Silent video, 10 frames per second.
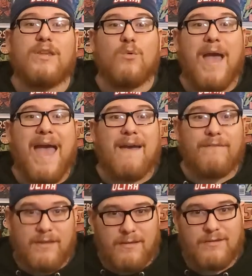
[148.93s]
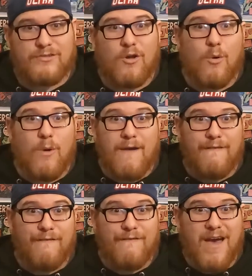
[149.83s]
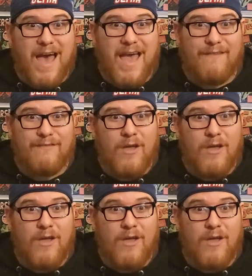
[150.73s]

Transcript: you have. So 5,